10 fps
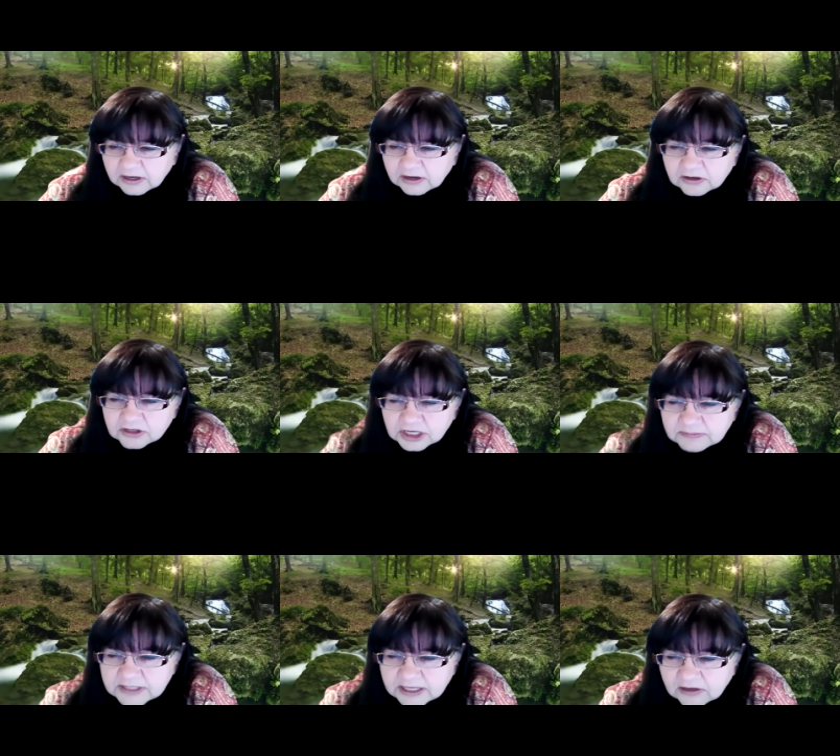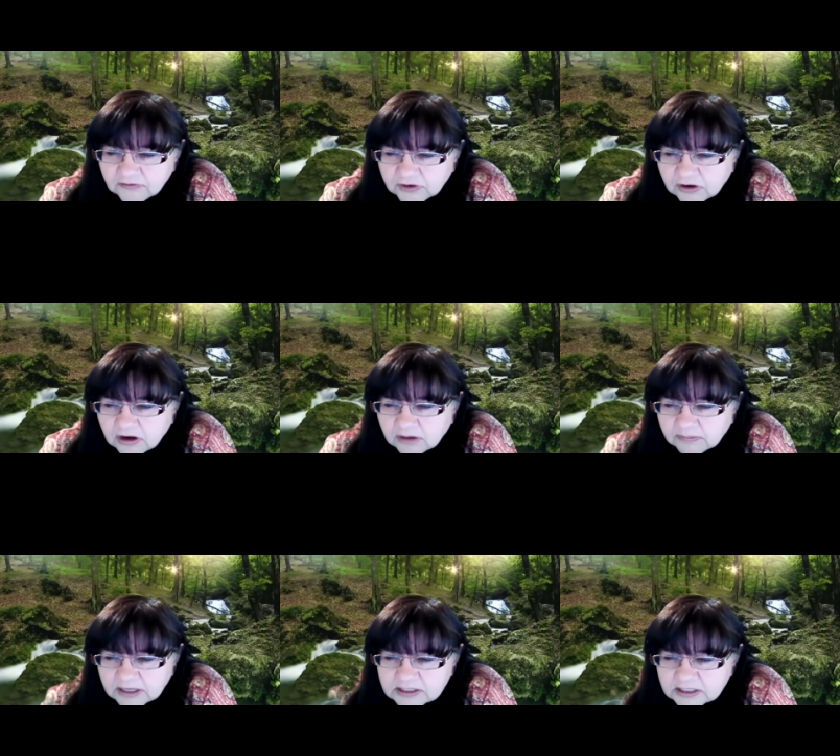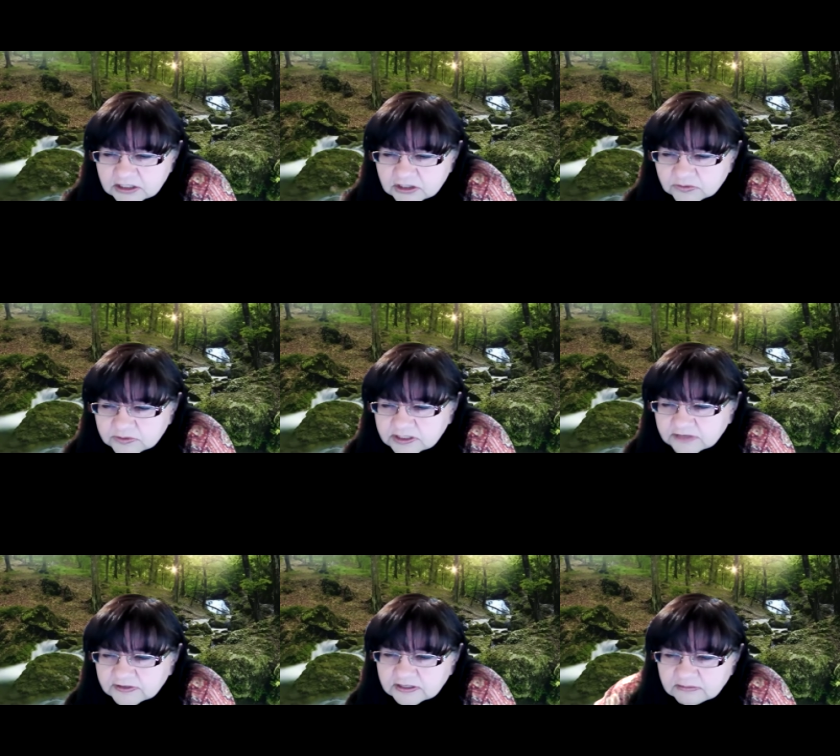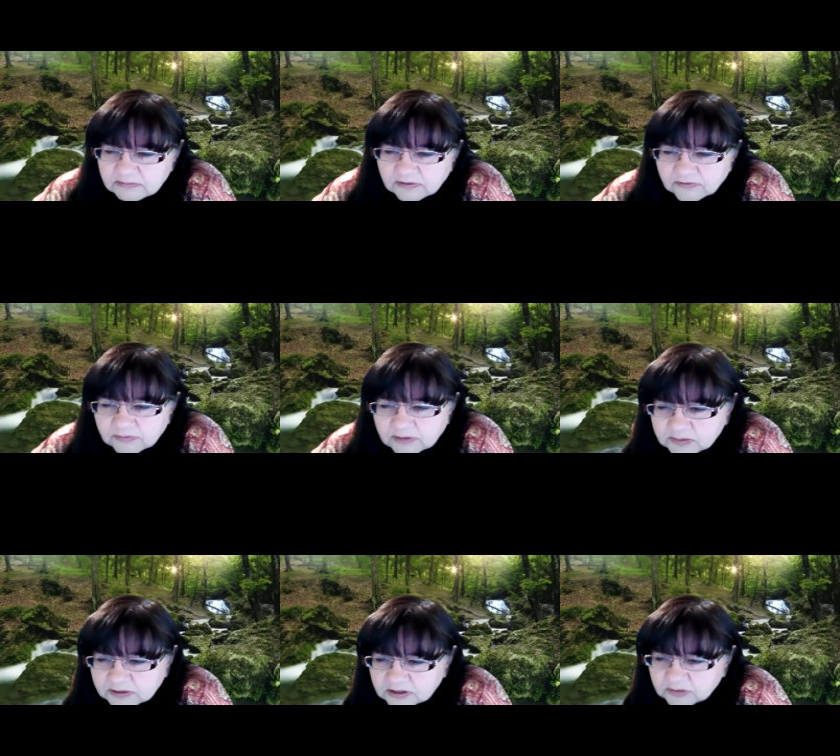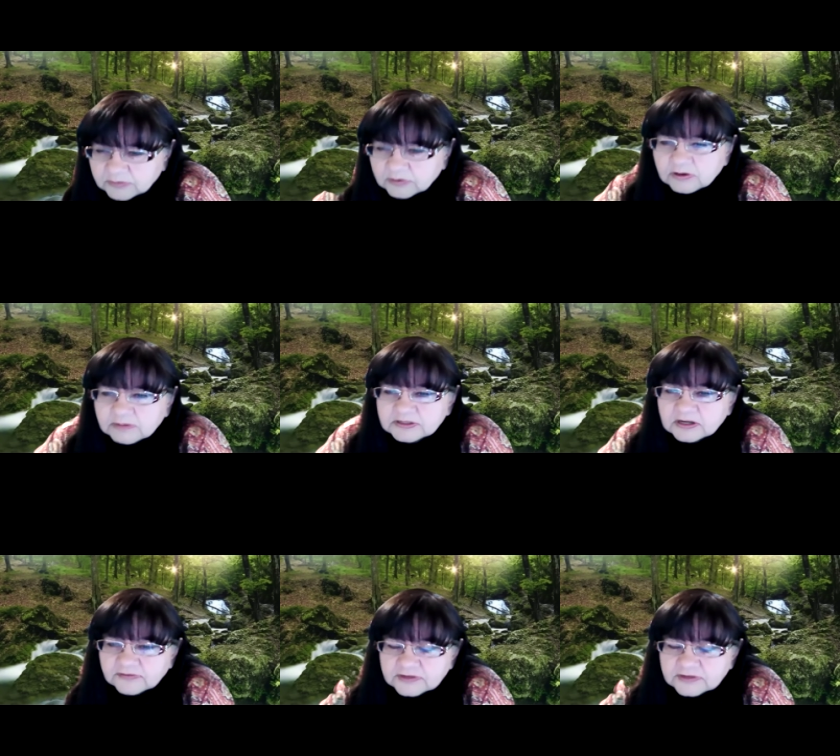in here, James. Thank you for your comment. So I just received this email from our sponsor programs